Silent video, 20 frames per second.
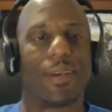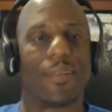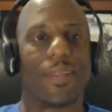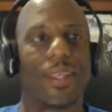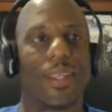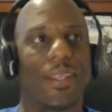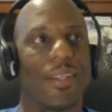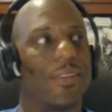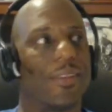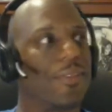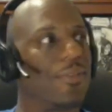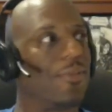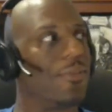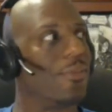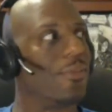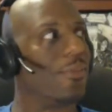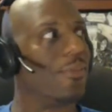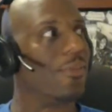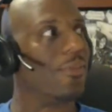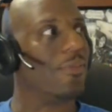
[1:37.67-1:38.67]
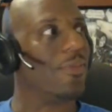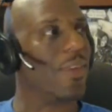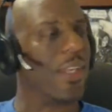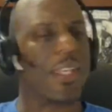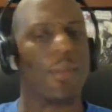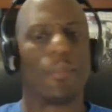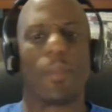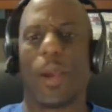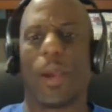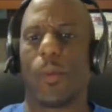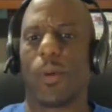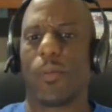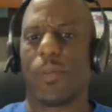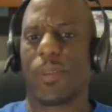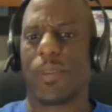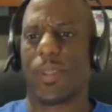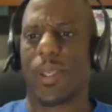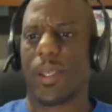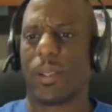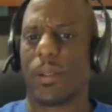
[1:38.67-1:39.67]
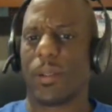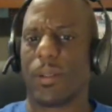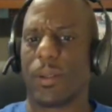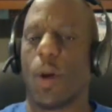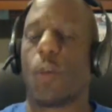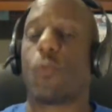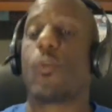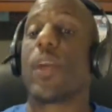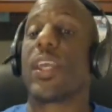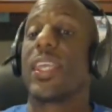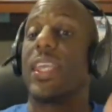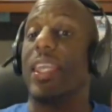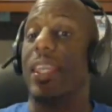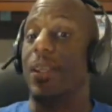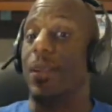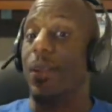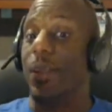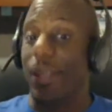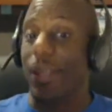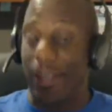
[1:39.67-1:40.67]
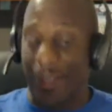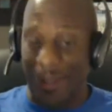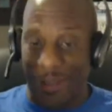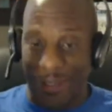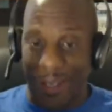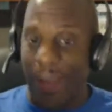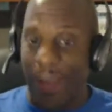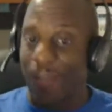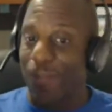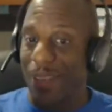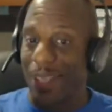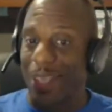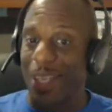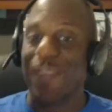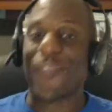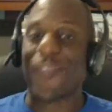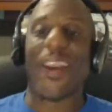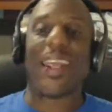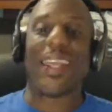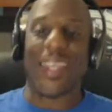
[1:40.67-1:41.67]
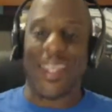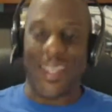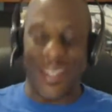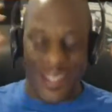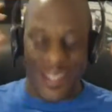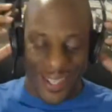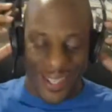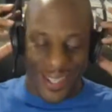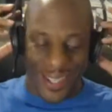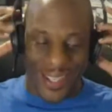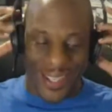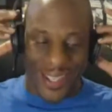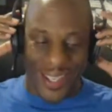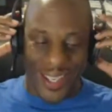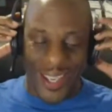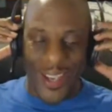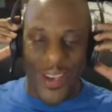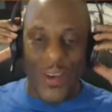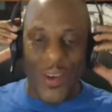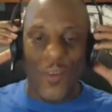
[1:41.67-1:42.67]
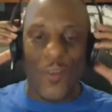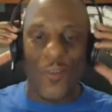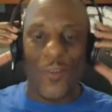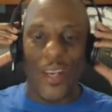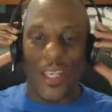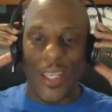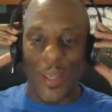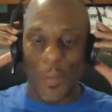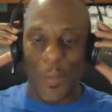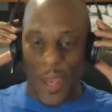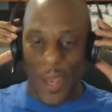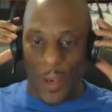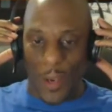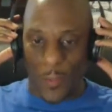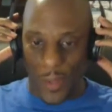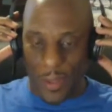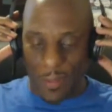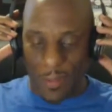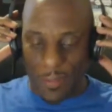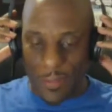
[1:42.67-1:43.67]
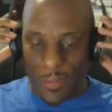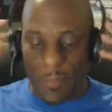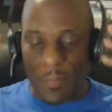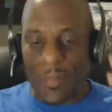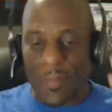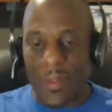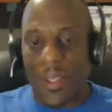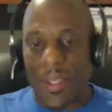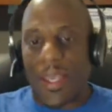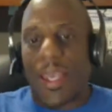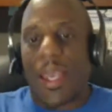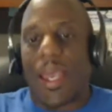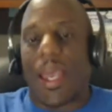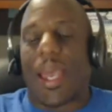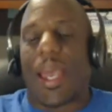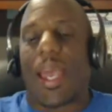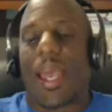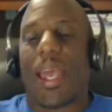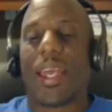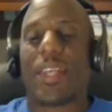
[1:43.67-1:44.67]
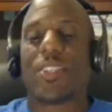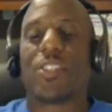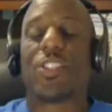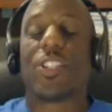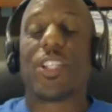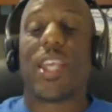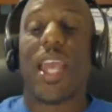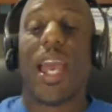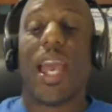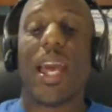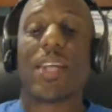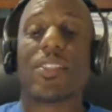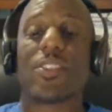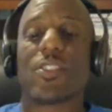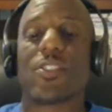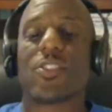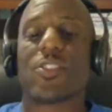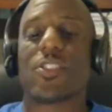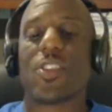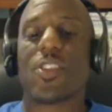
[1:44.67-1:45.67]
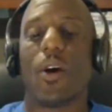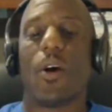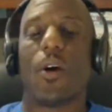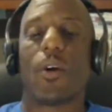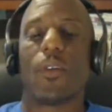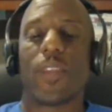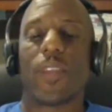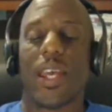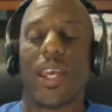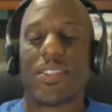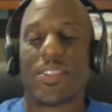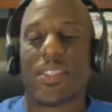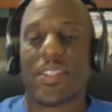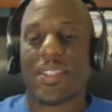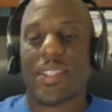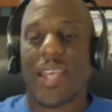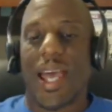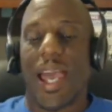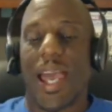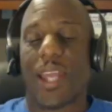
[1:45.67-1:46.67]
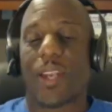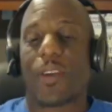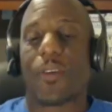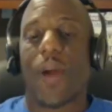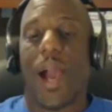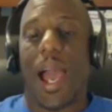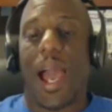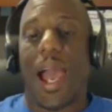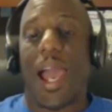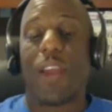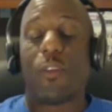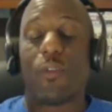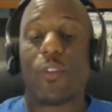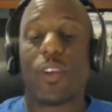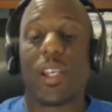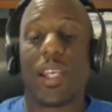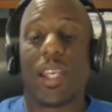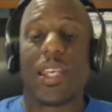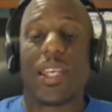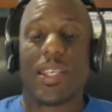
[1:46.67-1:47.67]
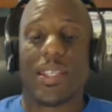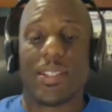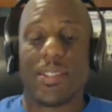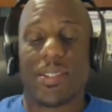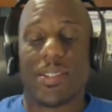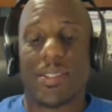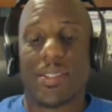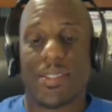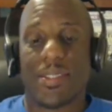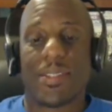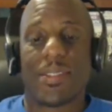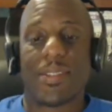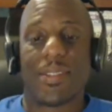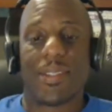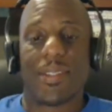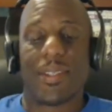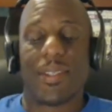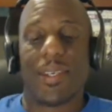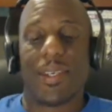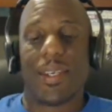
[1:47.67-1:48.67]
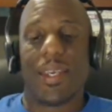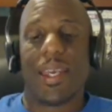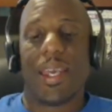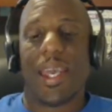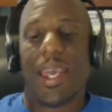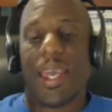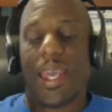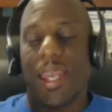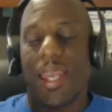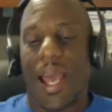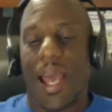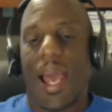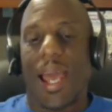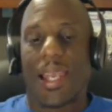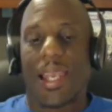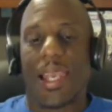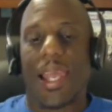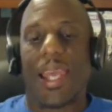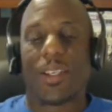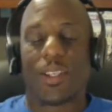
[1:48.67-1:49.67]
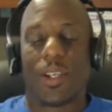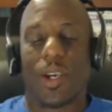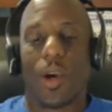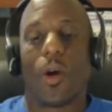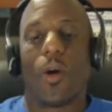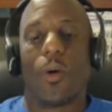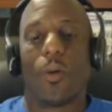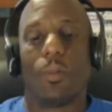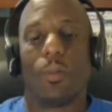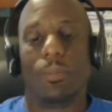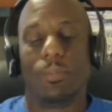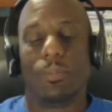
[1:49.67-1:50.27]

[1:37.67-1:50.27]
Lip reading: I think it's Vicky Beckwith, I think. Oh, Ricky, not Vicky, Ricky. Ricky Beckwith. And she has a song that's entitled, I Release and I Let Go.